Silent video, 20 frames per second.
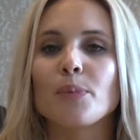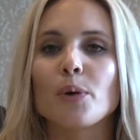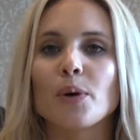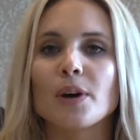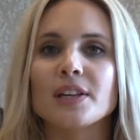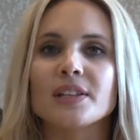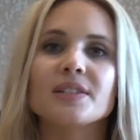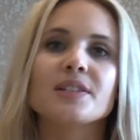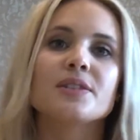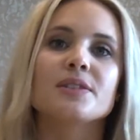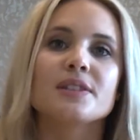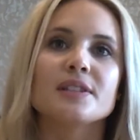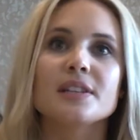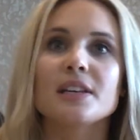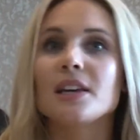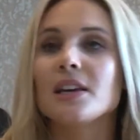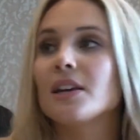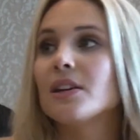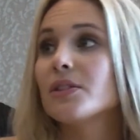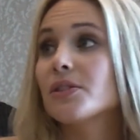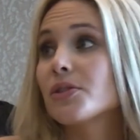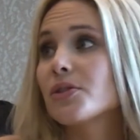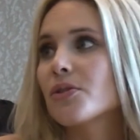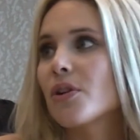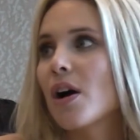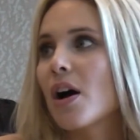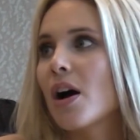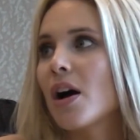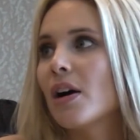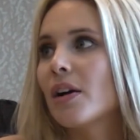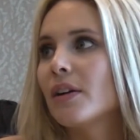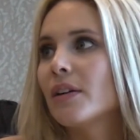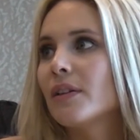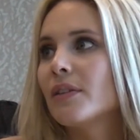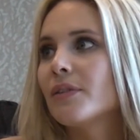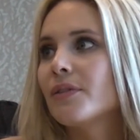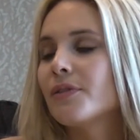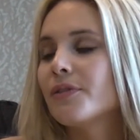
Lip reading: boys to see strong